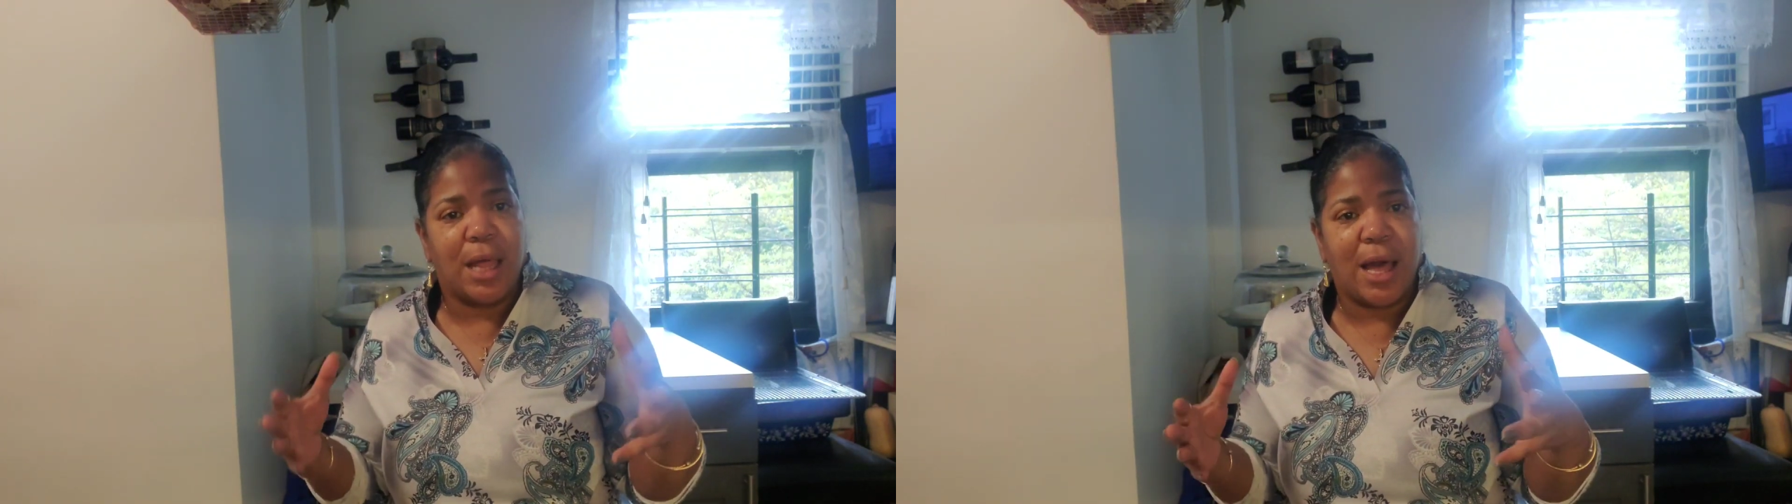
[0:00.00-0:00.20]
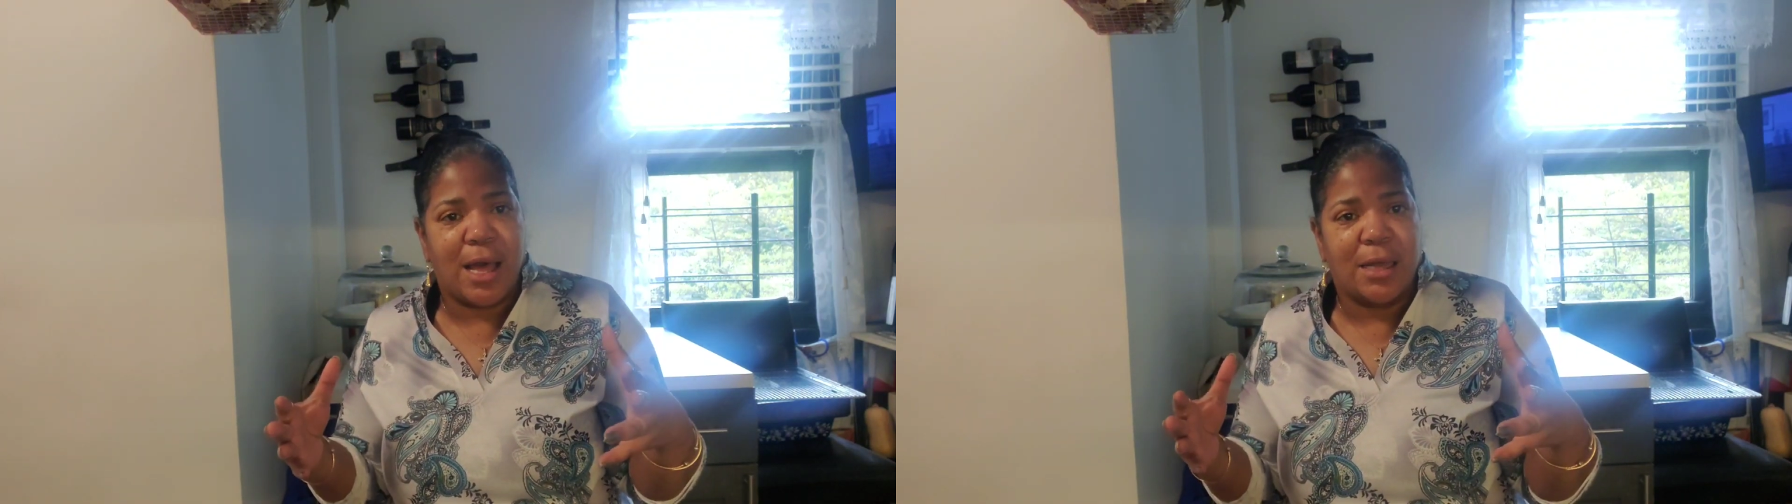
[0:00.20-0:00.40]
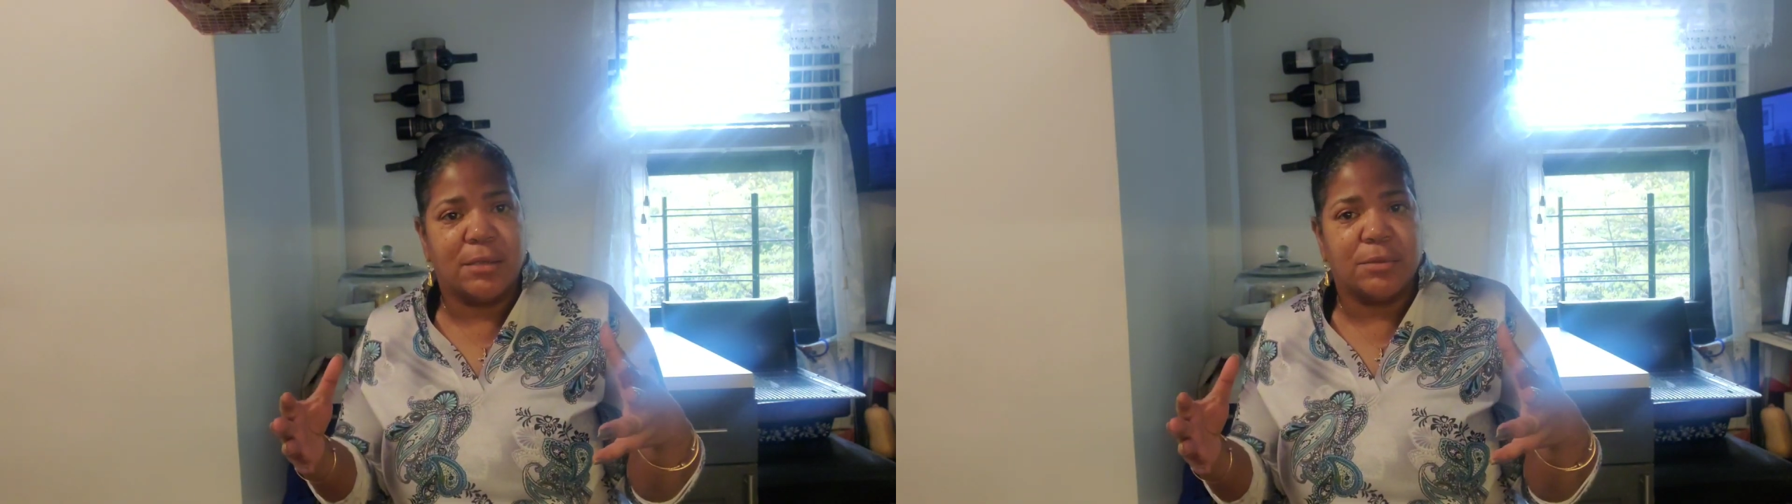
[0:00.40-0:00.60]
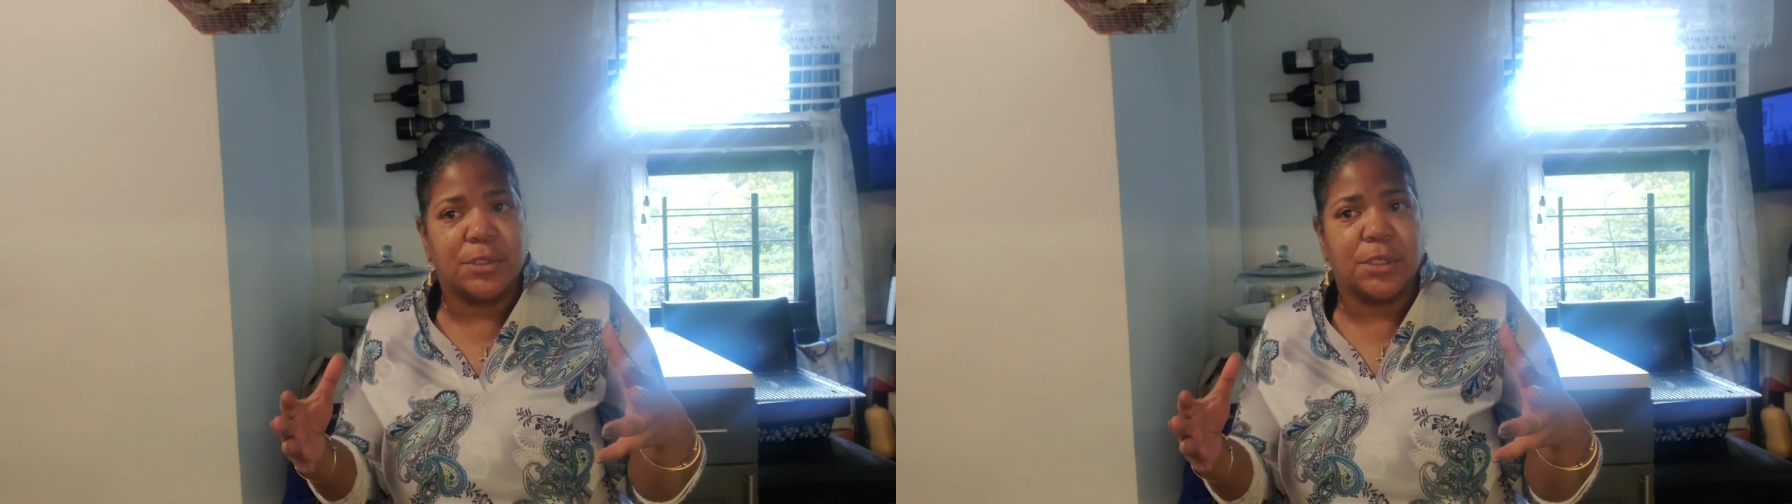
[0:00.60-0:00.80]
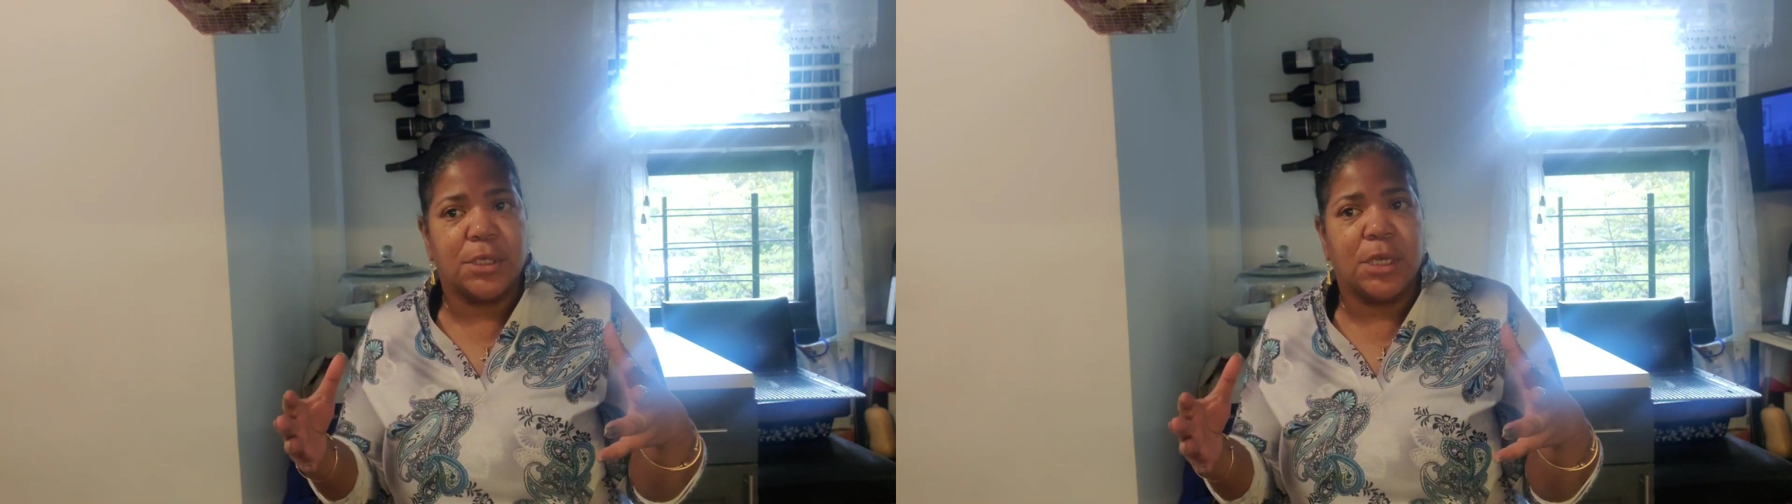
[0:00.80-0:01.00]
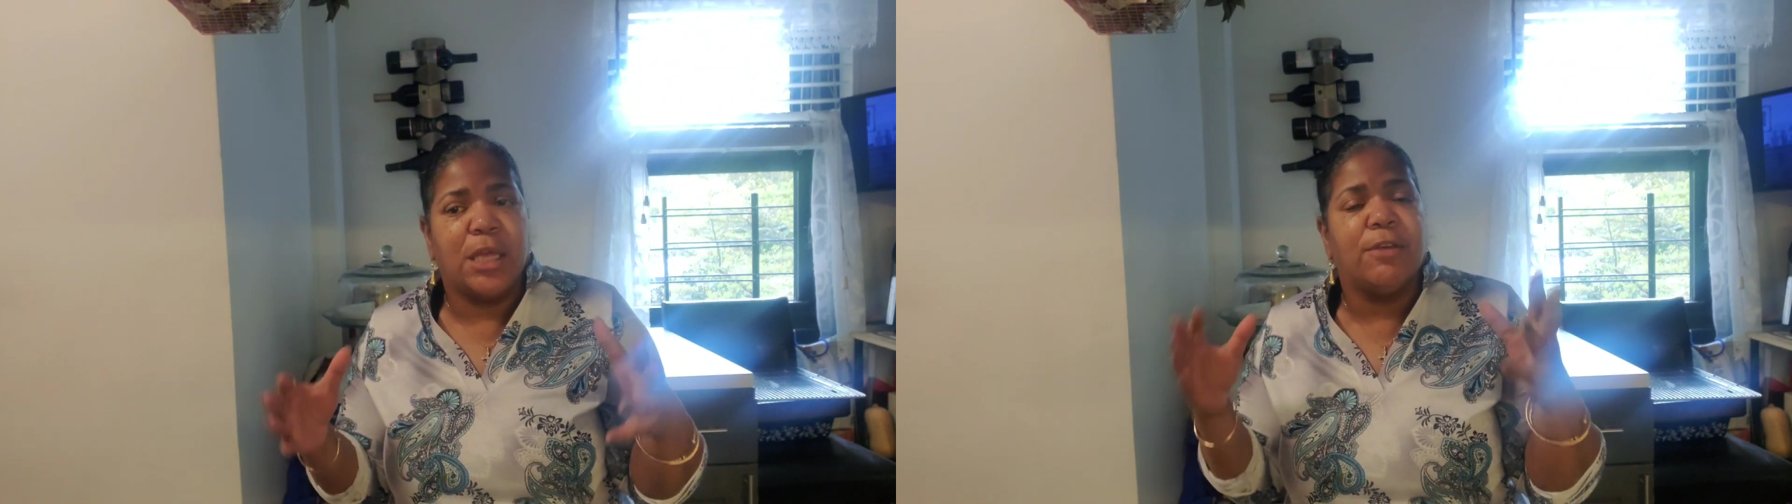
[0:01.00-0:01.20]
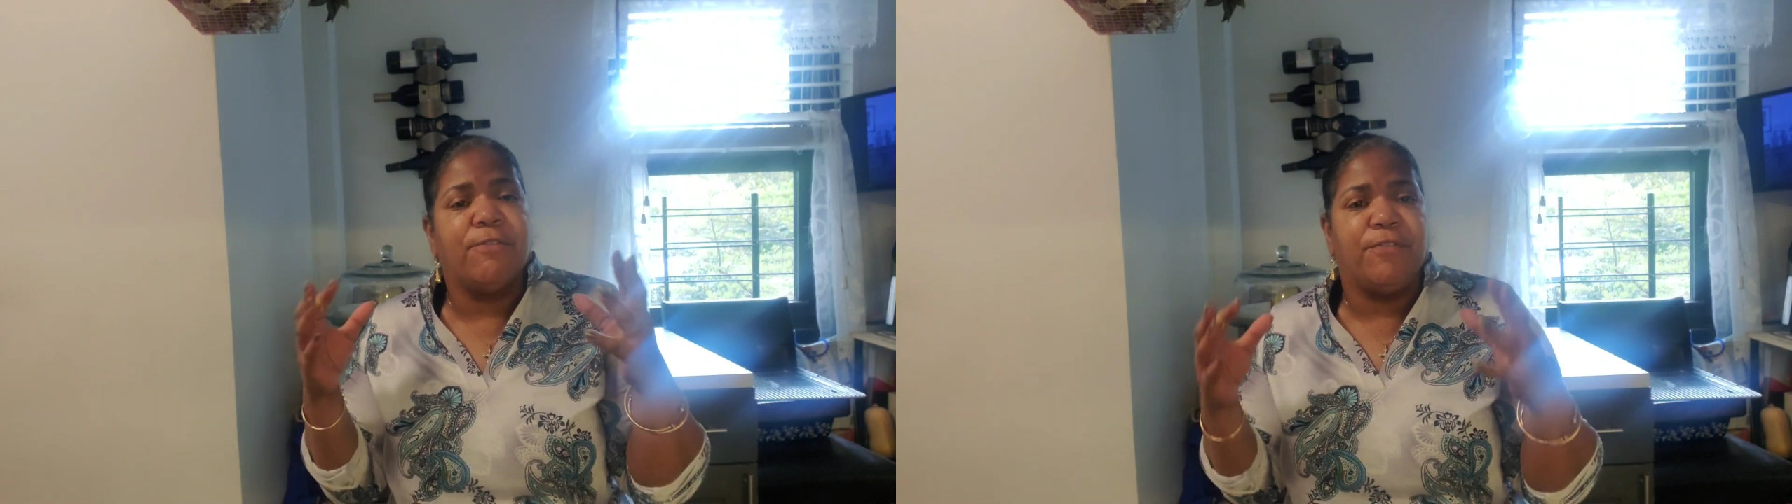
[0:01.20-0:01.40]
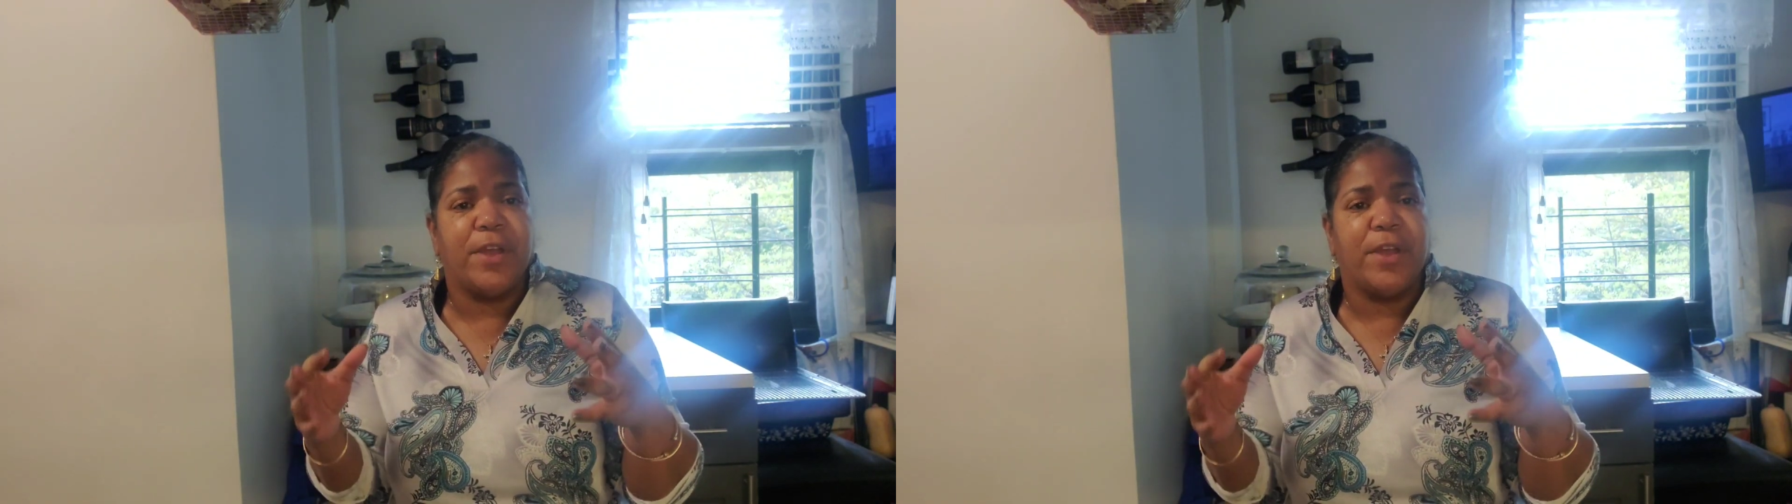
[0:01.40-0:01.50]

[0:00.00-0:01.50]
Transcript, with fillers: lives and the